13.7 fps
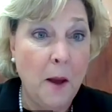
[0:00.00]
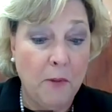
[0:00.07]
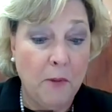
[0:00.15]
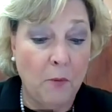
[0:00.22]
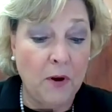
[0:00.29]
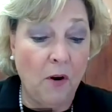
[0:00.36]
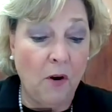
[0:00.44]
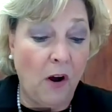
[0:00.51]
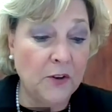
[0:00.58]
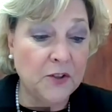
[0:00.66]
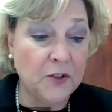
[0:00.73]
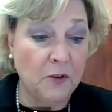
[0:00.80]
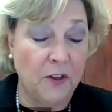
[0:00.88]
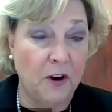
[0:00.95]
But we are
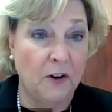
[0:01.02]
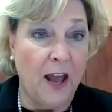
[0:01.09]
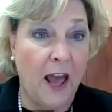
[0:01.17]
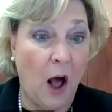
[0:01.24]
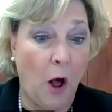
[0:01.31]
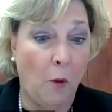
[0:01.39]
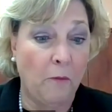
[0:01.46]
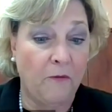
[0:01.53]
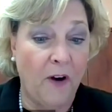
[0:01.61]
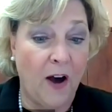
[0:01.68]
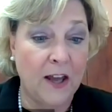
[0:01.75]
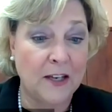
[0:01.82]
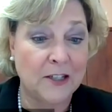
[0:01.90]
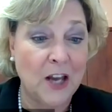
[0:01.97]
also there to help
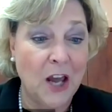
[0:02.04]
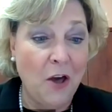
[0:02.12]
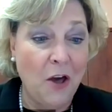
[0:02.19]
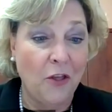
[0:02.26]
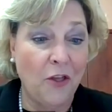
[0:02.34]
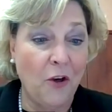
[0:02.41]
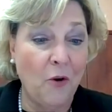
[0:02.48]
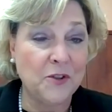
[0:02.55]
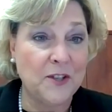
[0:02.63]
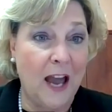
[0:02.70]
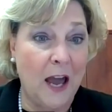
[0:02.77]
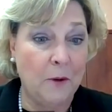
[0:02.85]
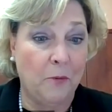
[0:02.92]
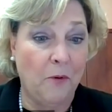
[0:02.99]
fund those
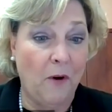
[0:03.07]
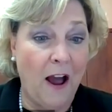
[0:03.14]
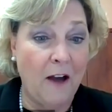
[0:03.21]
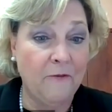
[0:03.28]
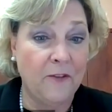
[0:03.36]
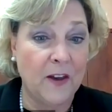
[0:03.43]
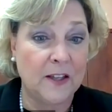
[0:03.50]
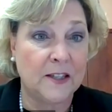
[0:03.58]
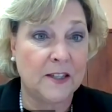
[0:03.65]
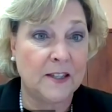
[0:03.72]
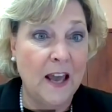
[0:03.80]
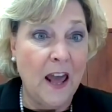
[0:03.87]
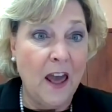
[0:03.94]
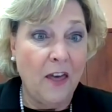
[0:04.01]

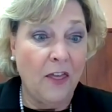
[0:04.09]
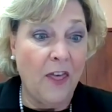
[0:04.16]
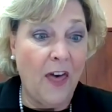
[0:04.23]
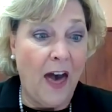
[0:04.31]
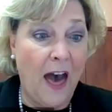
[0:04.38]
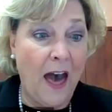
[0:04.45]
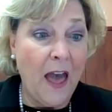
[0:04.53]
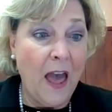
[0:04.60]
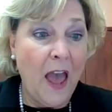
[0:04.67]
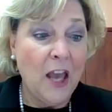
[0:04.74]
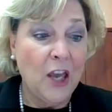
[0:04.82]
nonprofits that,